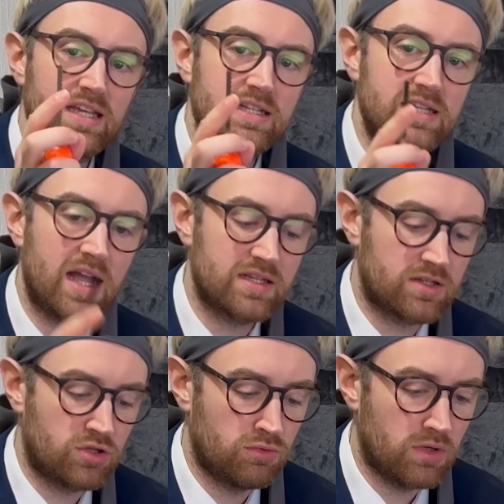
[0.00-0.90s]

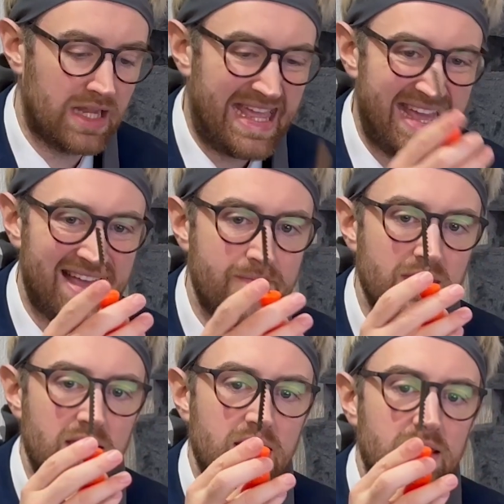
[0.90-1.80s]
exact tool here
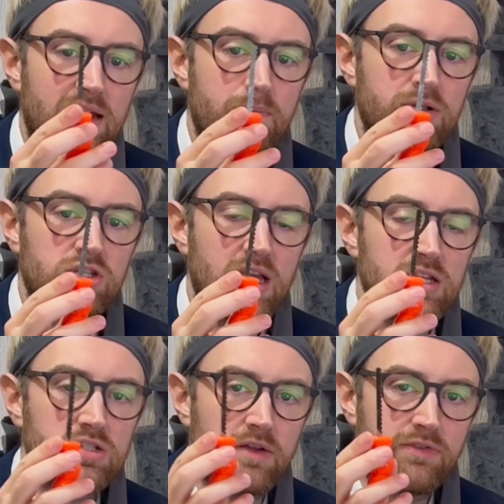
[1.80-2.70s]
that I
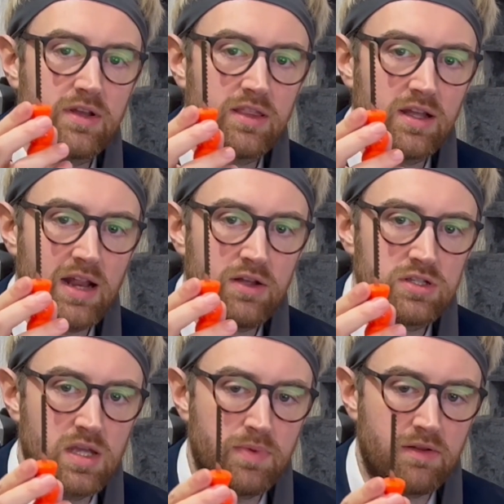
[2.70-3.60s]
purchased off the
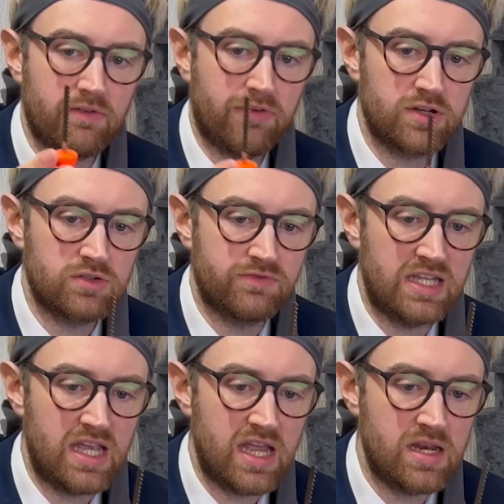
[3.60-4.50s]
groundskeeper of the Forest of
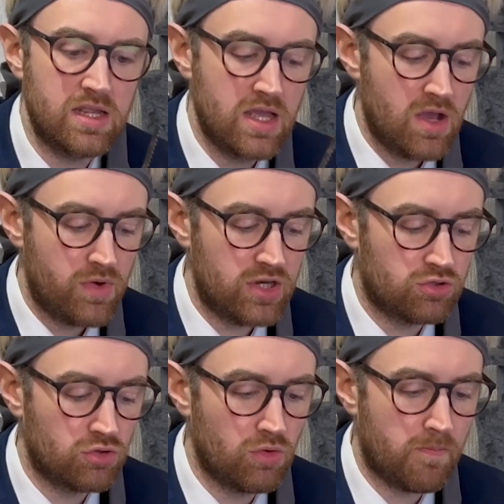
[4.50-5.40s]
Dean. We
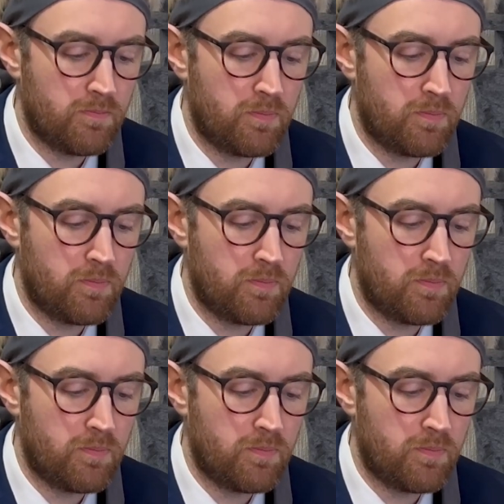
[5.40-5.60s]
need to